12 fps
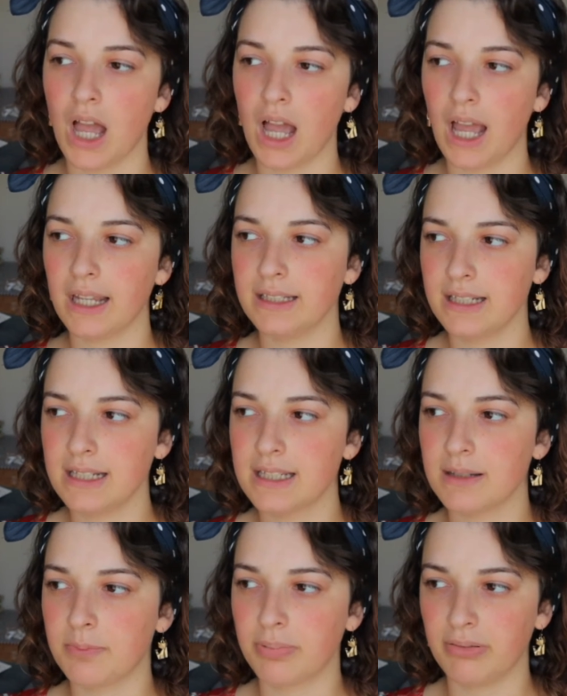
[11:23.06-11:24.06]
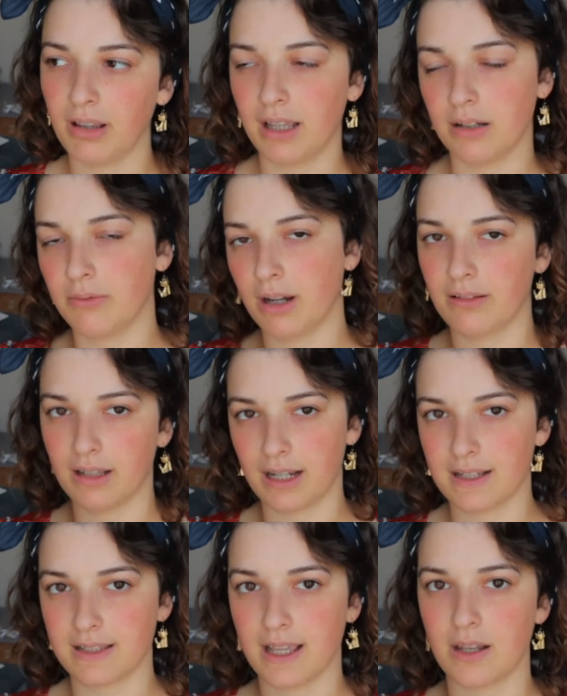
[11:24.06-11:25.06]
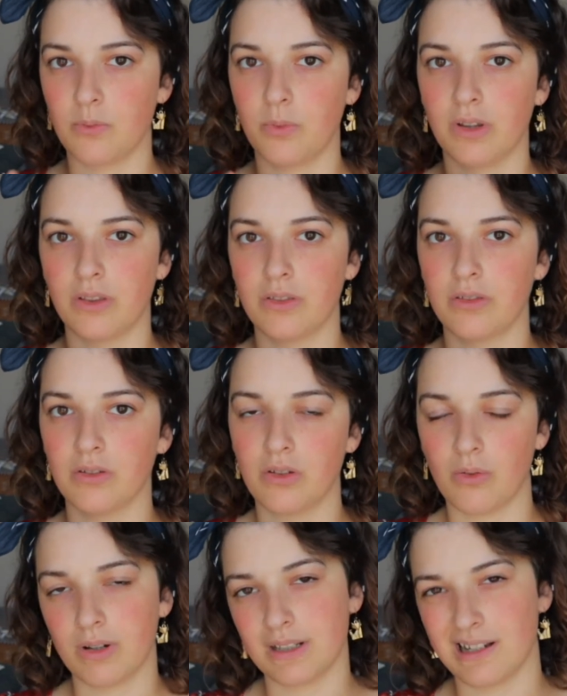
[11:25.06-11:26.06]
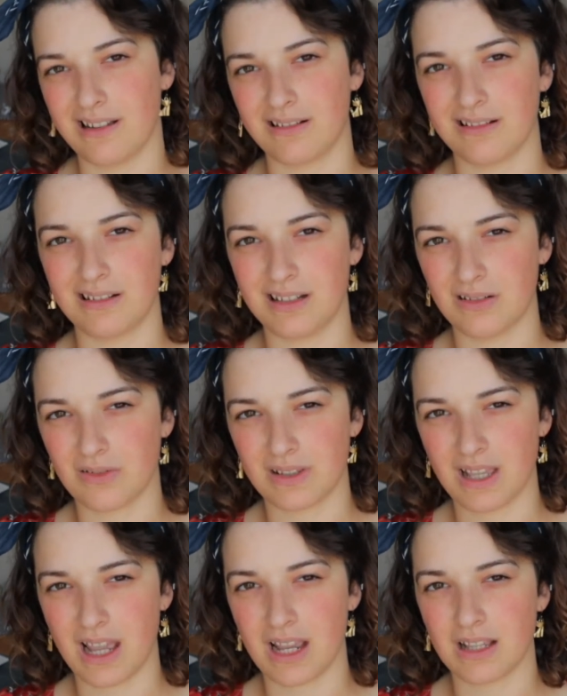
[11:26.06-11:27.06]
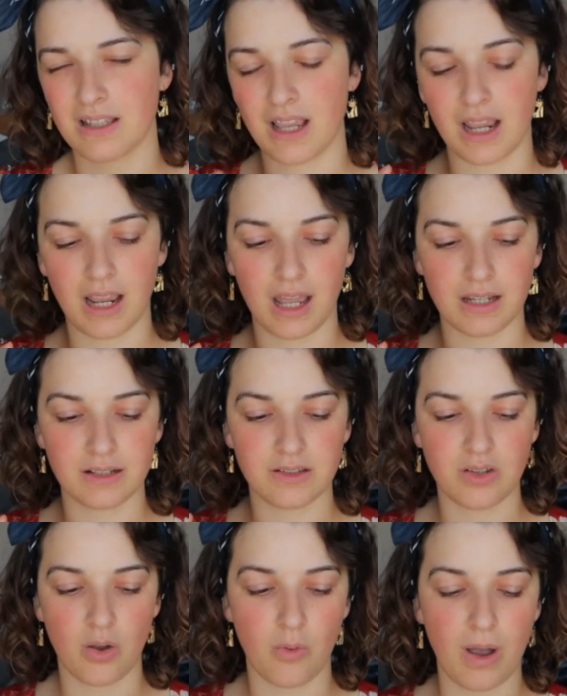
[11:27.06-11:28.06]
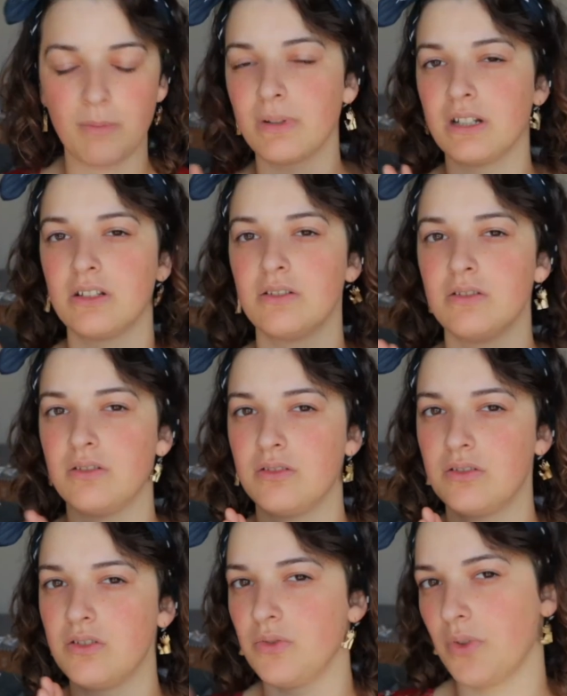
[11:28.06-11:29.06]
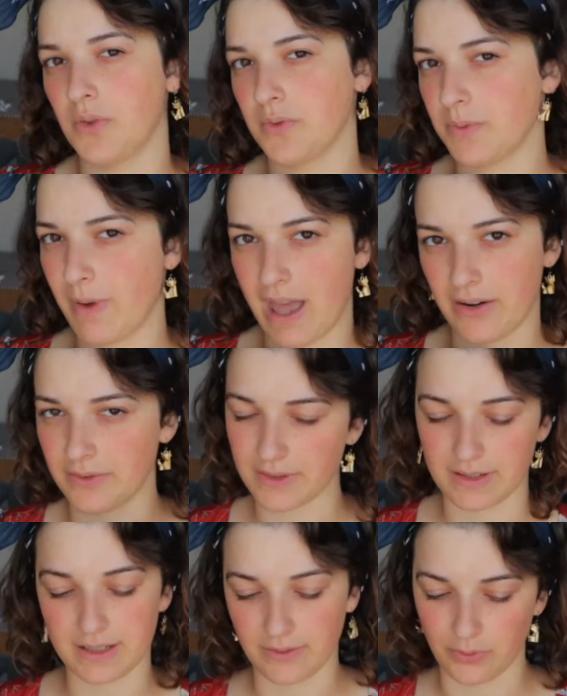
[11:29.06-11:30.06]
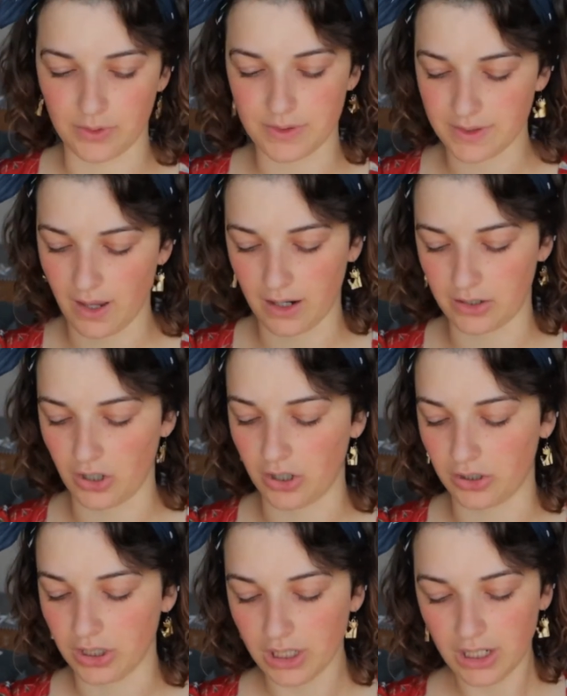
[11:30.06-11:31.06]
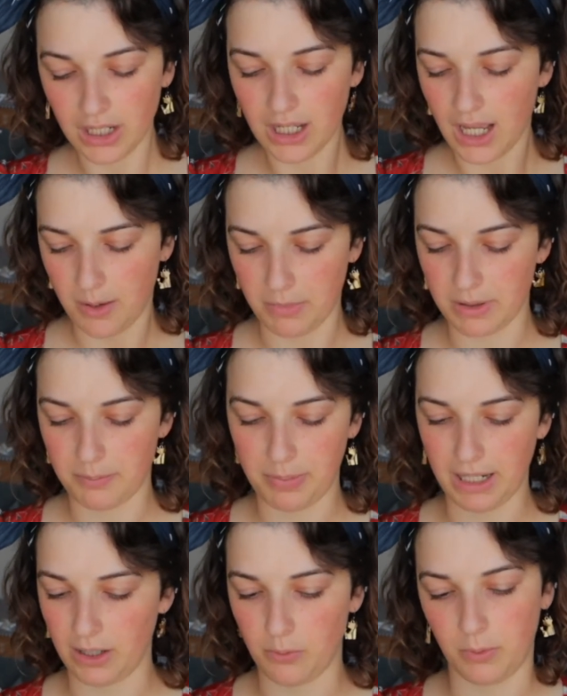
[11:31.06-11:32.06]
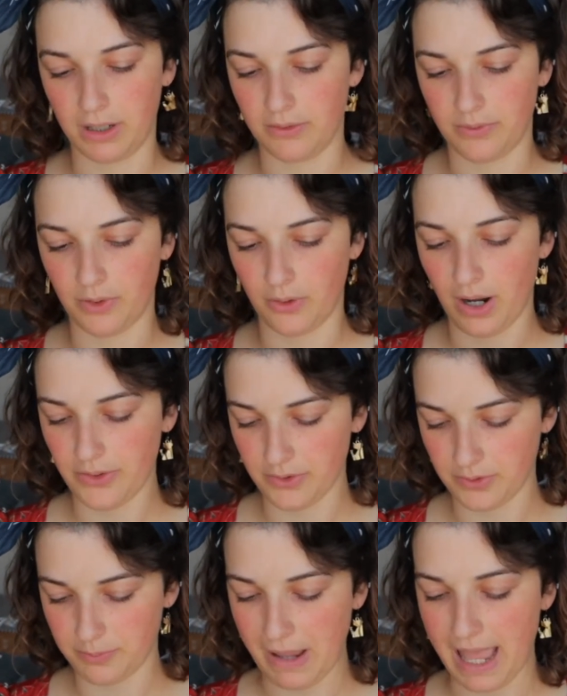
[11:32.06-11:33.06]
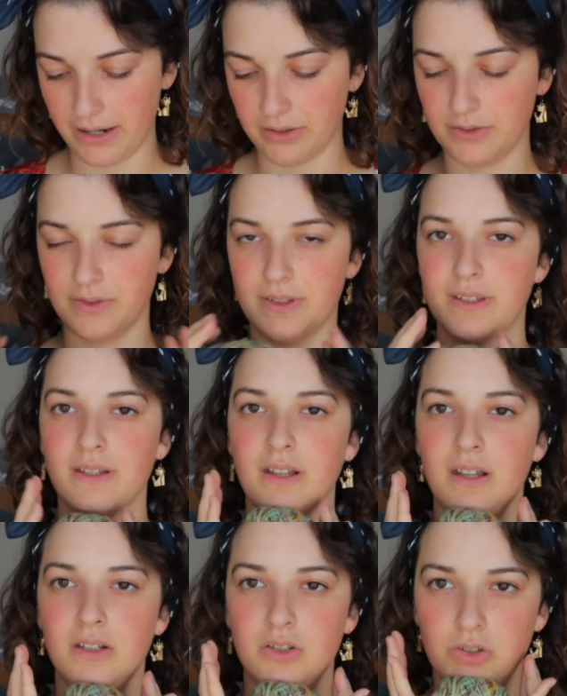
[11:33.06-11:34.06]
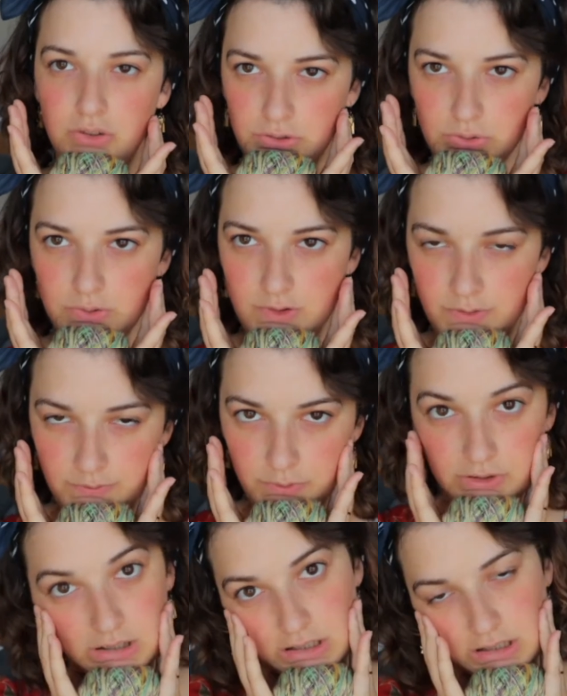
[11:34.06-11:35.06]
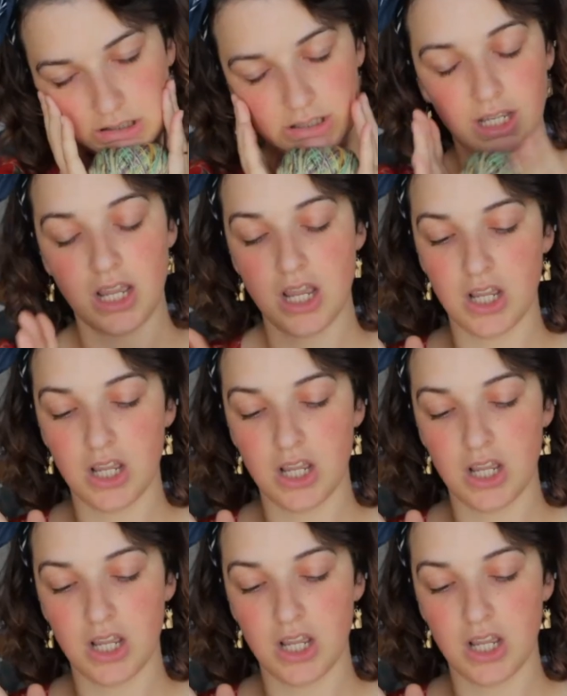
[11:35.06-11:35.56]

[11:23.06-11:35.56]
I need to play around, like I said, with going down a needle size, and so I'm going to do those patterns on different sock yarn. I'm going to pick one of her other patterns to use for this.